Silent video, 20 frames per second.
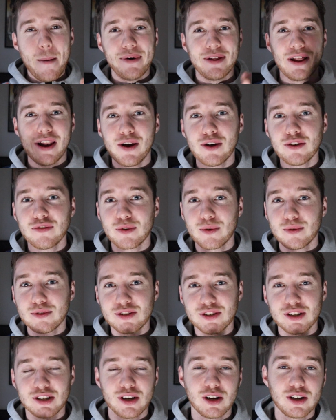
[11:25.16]
But the last thing I
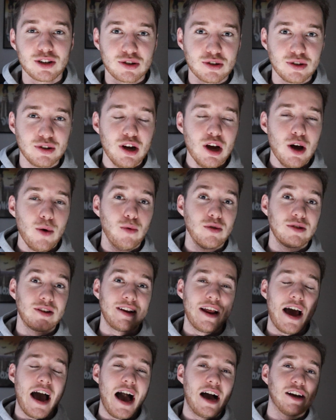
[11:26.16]
wanted to touch on was
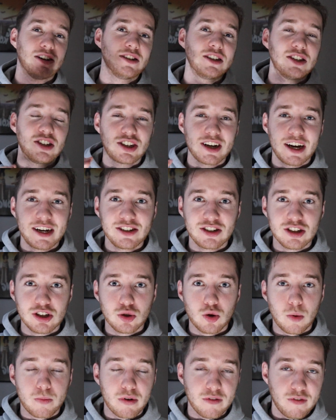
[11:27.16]
then actually changing
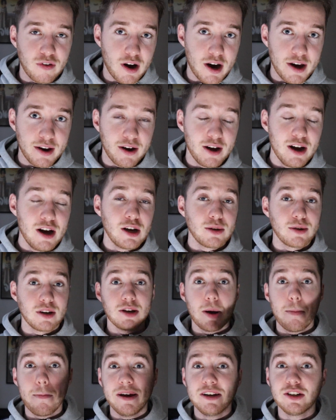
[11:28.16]
your provider. So
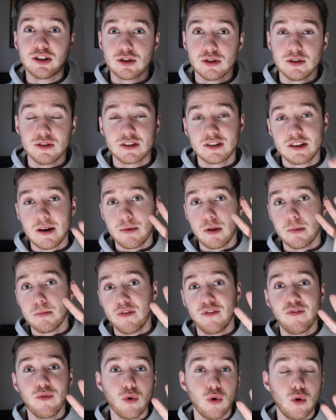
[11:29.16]
as I mentioned, step
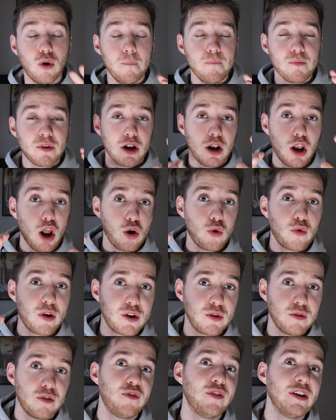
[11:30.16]
number 4,
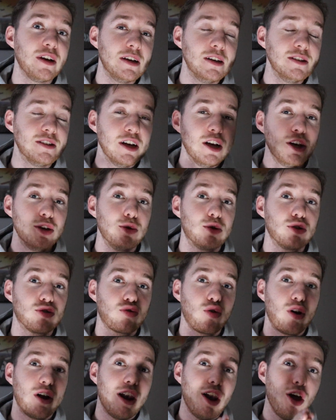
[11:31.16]
lowering your fees. You can
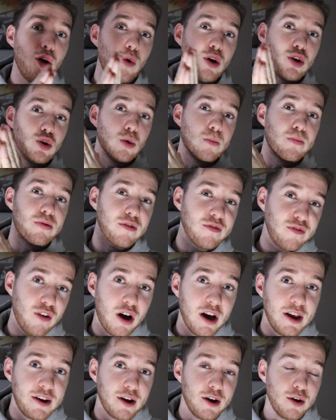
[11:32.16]
try and lower your
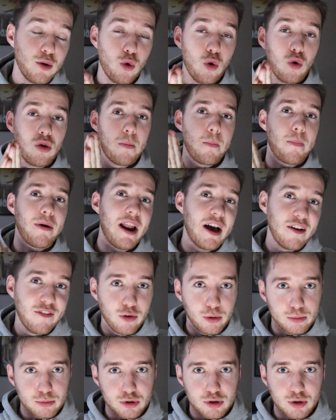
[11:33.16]
provider or the
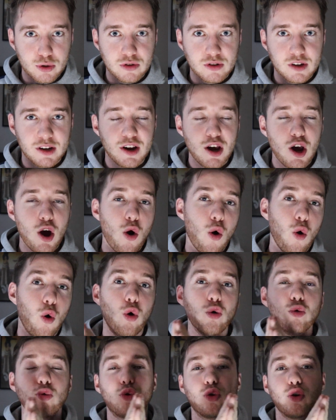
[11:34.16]
platform you're using,
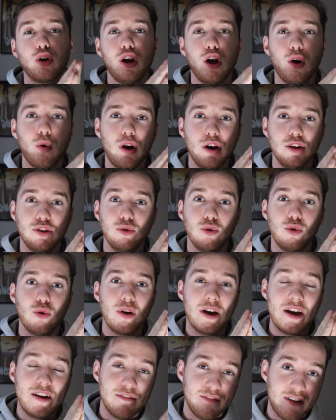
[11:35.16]
or you can lower
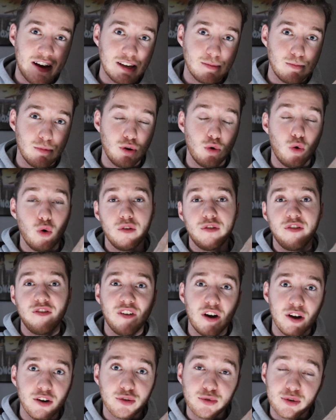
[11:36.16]
your investment or the
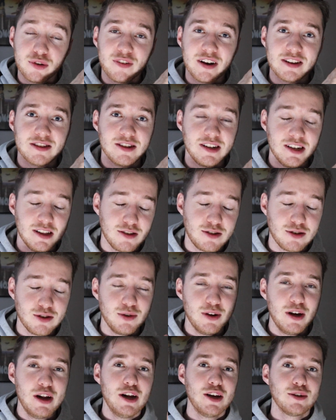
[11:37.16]
fund you're investing
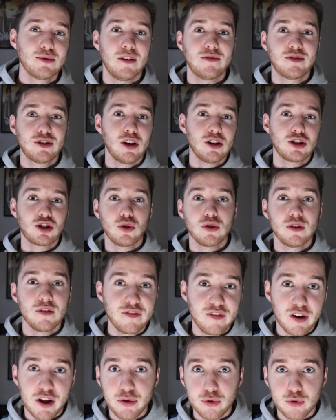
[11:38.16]
into. So I've touched on the
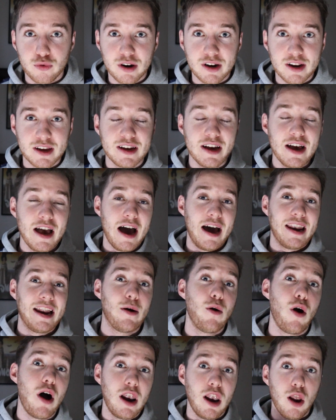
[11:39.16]
fund already and
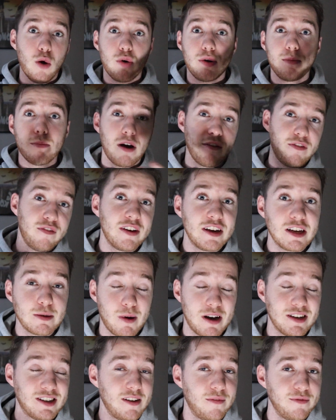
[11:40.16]
how I lowered my fees
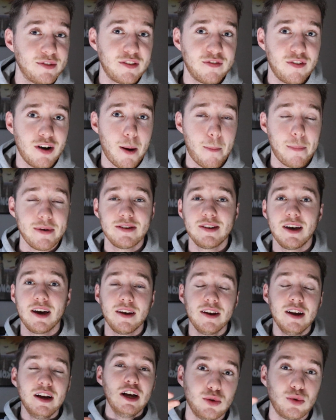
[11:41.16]
by
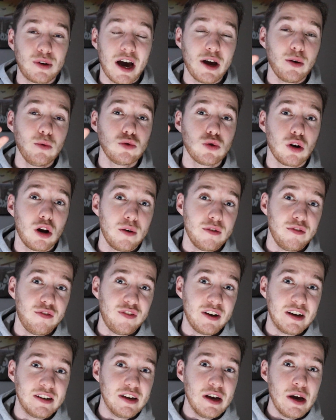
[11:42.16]
75%. You can also lower the
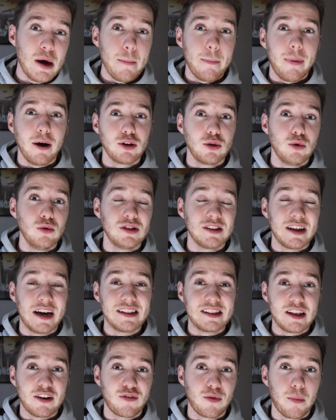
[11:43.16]
fees by using
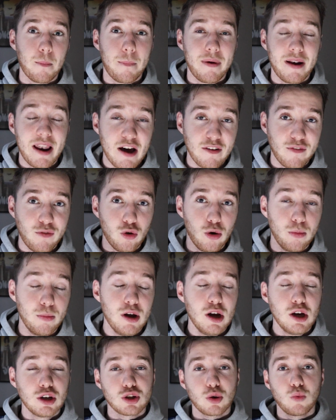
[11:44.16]
a different platform.
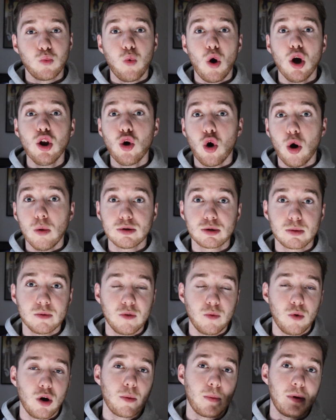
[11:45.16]
So one option
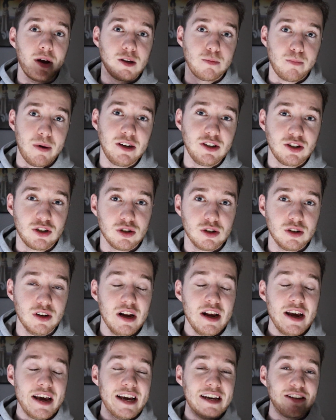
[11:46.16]
with a workplace pension
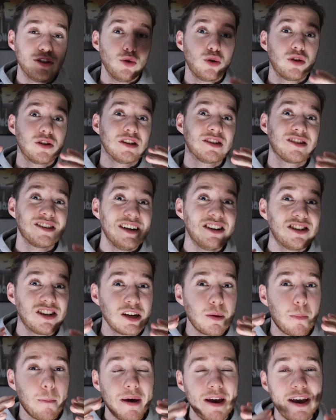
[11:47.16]
is you can
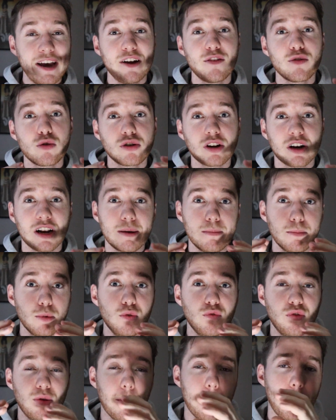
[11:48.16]
essentially periodically
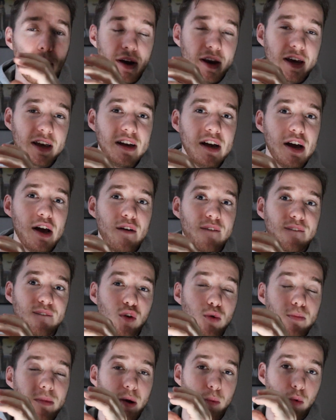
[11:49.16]
move the money
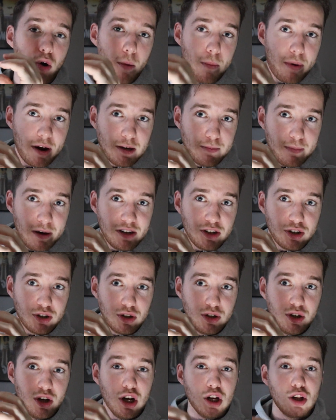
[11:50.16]
from a workplace
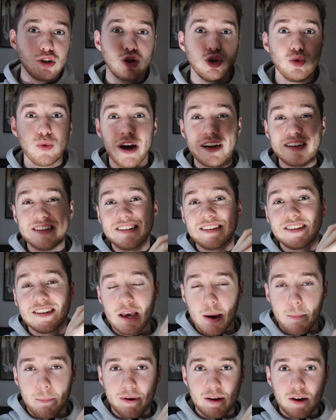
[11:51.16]
pension to a
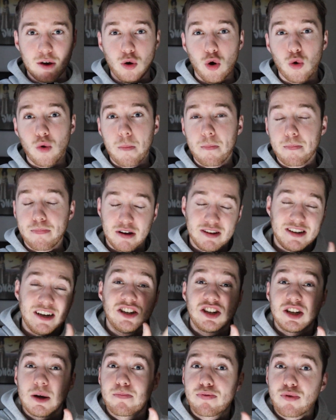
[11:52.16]
SIP, or
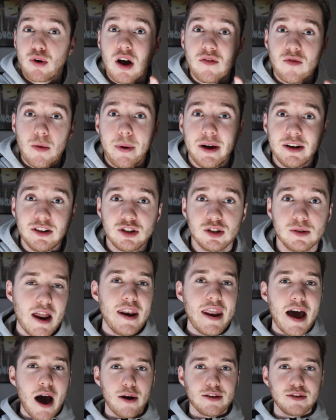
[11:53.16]
essentially a private pension.
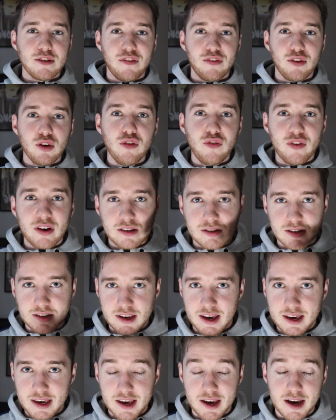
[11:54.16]
Now, there's a few things to
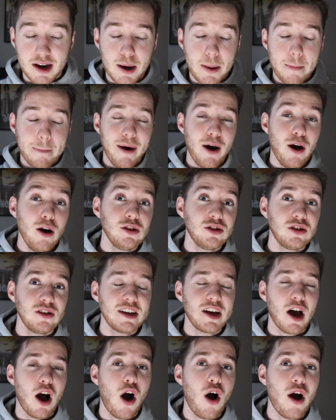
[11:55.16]
say here.
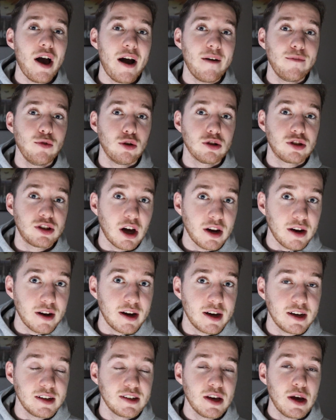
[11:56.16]
Personally, I have not done
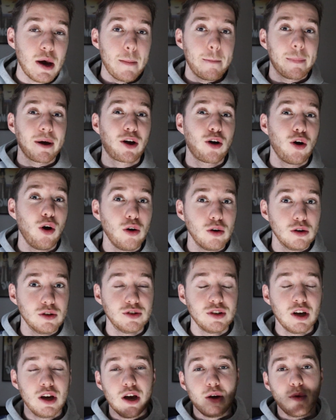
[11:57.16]
this
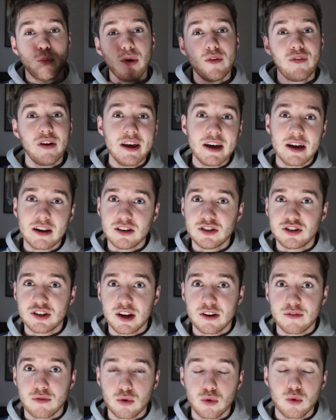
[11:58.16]
because with Legal &
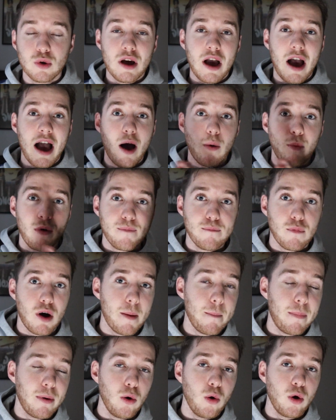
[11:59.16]
General and with
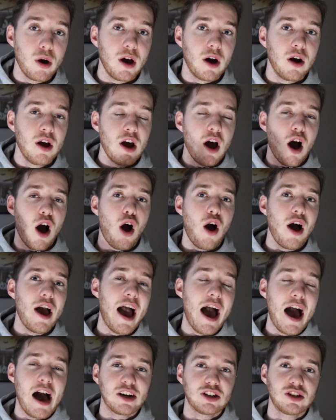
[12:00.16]
my employer, I
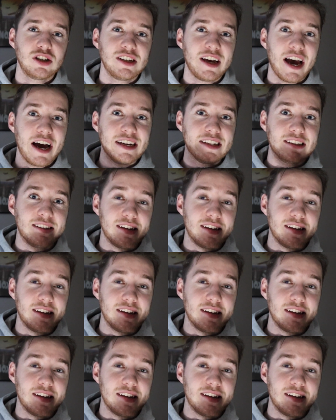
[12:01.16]
actually get a